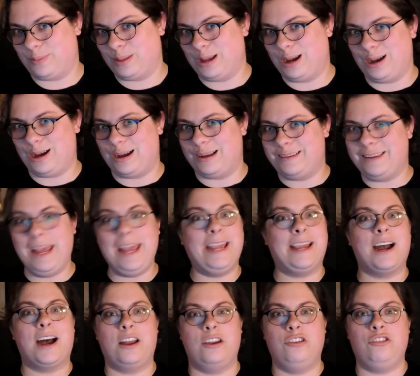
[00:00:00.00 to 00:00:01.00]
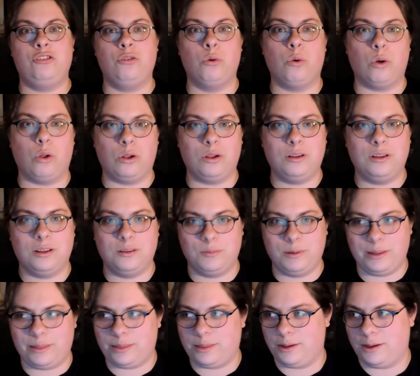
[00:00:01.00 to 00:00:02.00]
uh, take on Jul
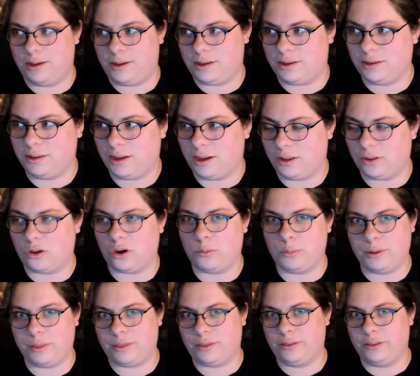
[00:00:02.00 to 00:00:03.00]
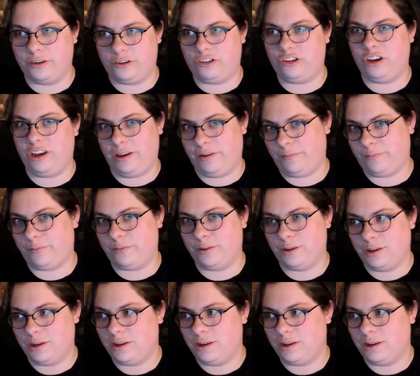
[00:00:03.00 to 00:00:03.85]
with uh, along with the chief